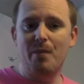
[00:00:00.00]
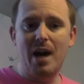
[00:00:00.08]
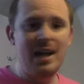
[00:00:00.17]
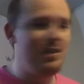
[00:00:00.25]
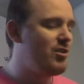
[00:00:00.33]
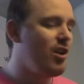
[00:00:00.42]

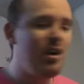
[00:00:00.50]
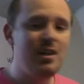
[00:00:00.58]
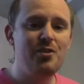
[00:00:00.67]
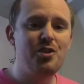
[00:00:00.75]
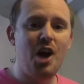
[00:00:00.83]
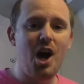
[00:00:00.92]
I
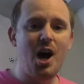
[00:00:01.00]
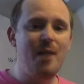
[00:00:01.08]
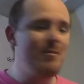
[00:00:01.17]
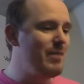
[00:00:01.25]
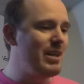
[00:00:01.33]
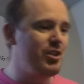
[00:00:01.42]
started a
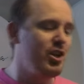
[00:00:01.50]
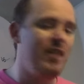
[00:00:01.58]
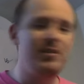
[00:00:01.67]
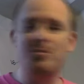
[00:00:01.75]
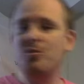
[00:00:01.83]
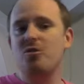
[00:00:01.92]
job, my
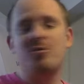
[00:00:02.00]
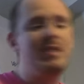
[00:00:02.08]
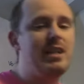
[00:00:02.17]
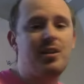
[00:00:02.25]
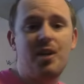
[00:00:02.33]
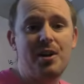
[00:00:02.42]
job's moved
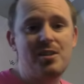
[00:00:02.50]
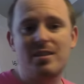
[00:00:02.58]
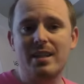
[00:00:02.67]
me across